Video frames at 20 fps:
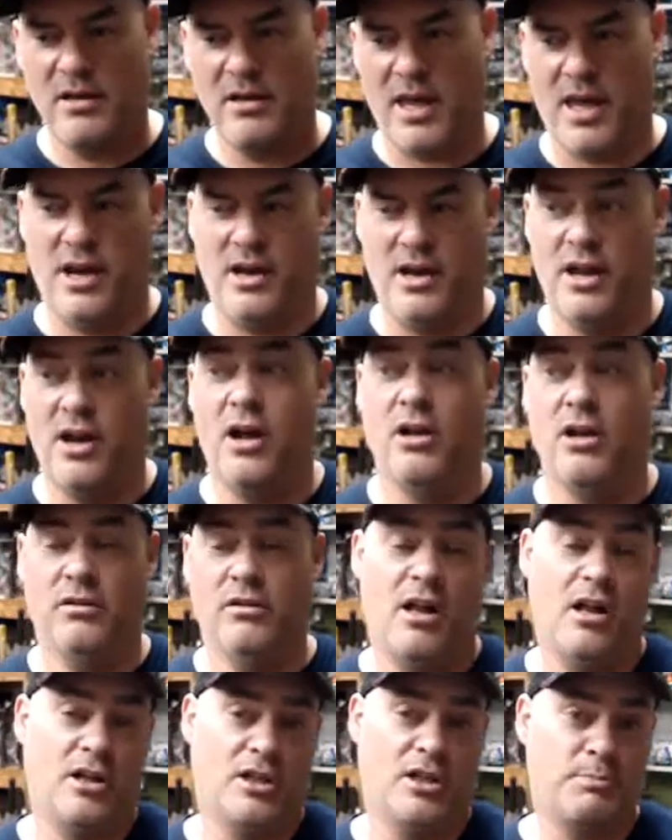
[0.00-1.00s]
and
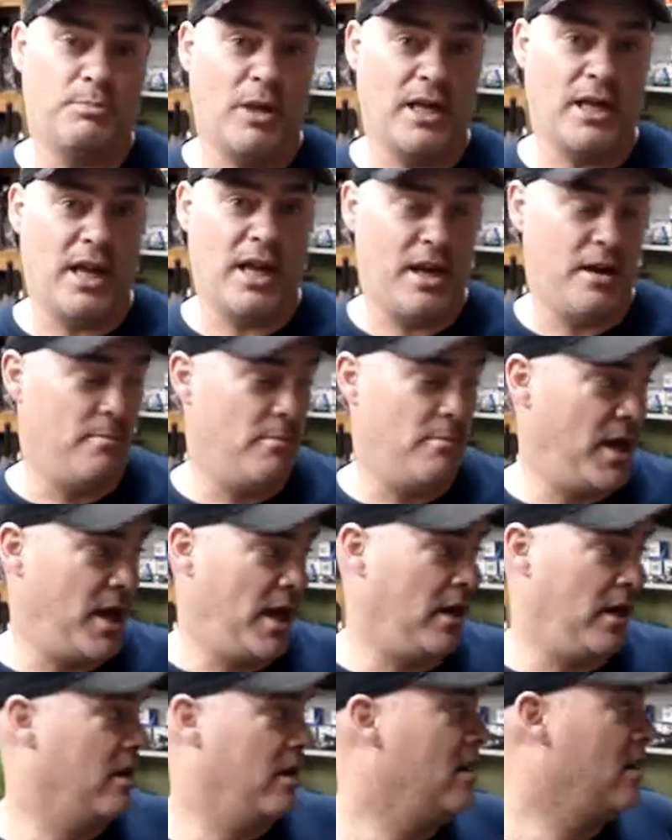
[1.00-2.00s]
I'll explain that in a
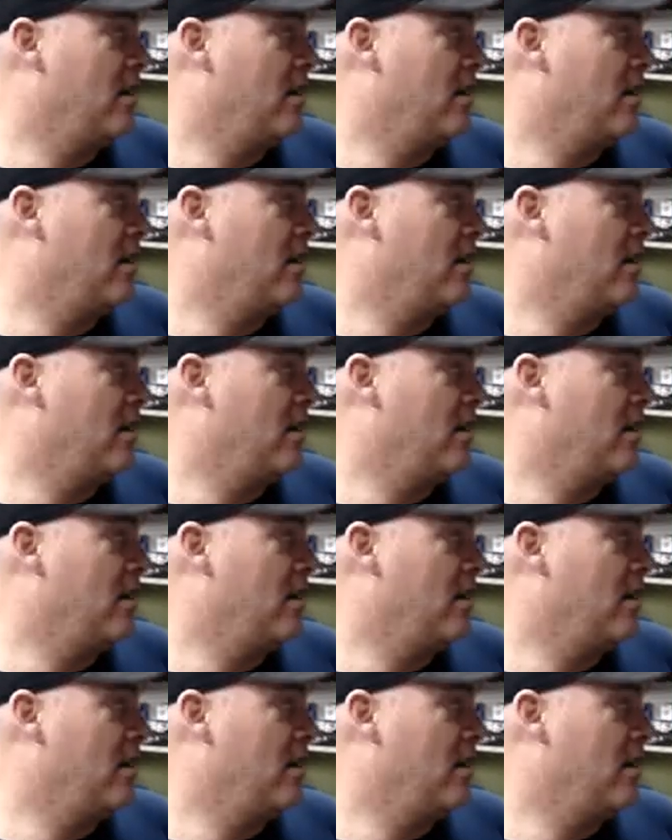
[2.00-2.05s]
minute.